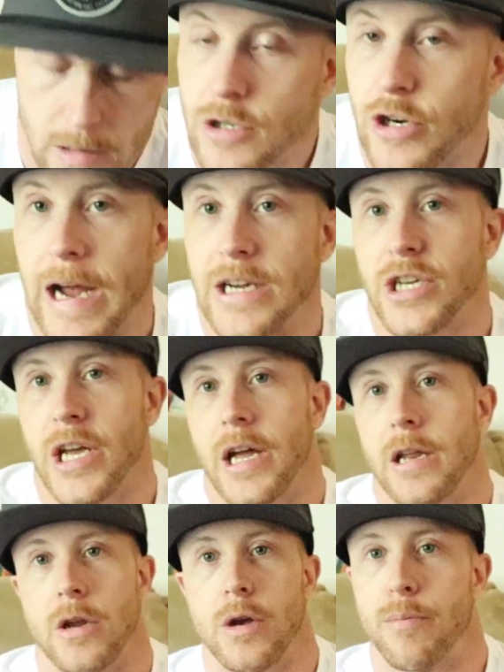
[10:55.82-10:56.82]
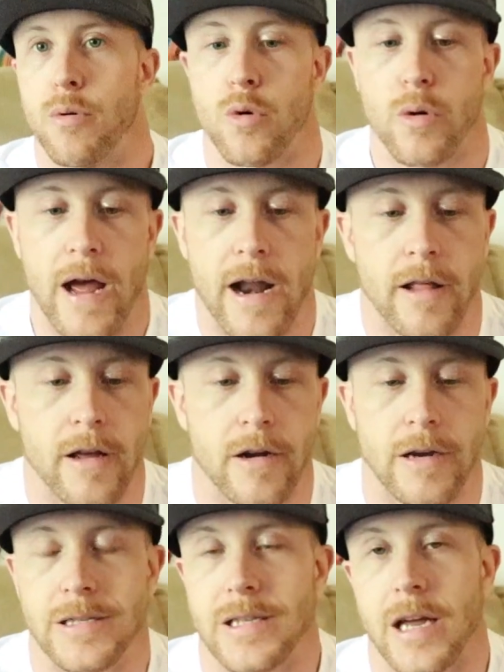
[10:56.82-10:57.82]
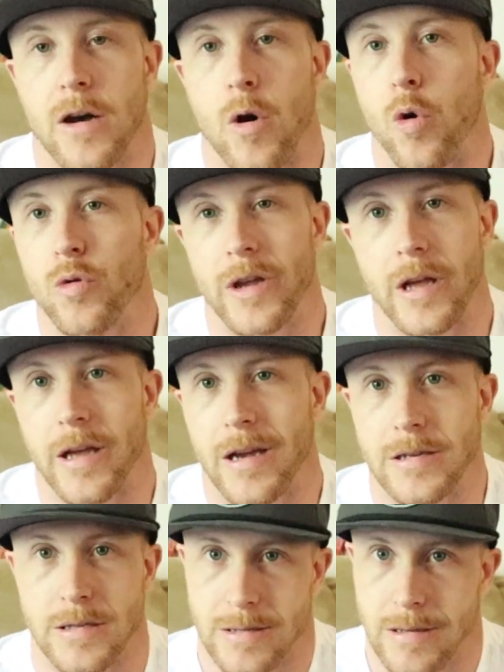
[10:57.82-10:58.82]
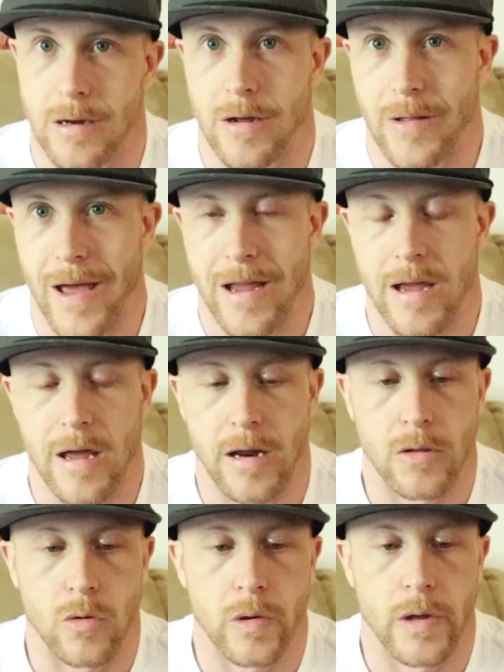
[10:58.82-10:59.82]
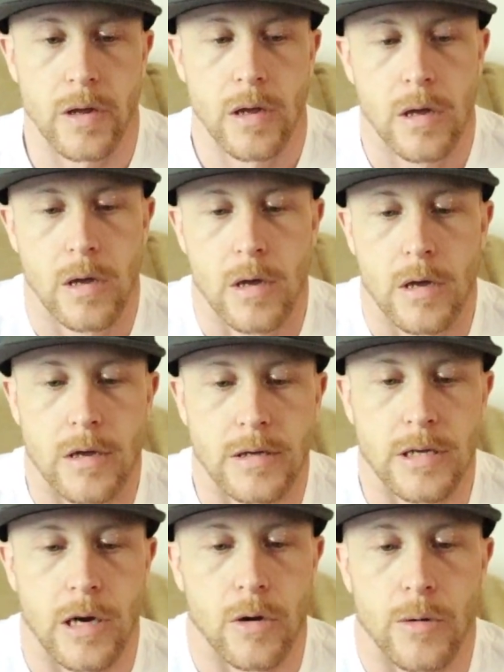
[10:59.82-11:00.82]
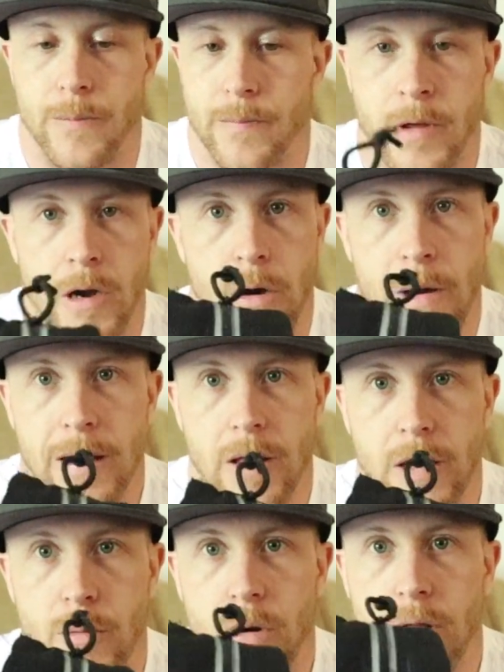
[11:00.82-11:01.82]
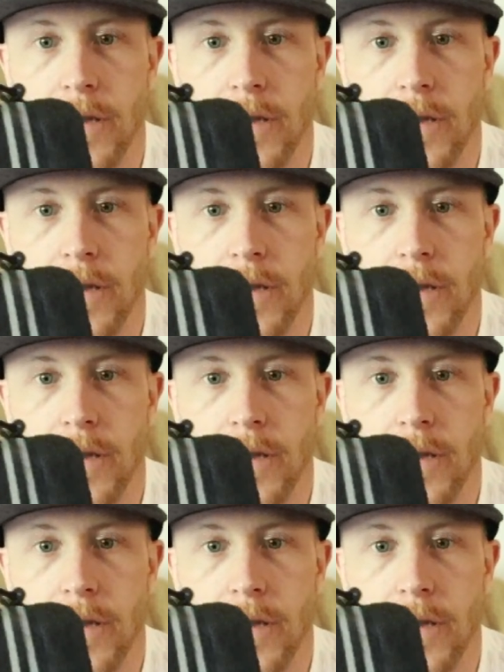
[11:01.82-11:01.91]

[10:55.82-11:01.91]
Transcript: trash can. You can pull it out of there instead of holding it, because, you know, that can get annoying. So, you know, I like one of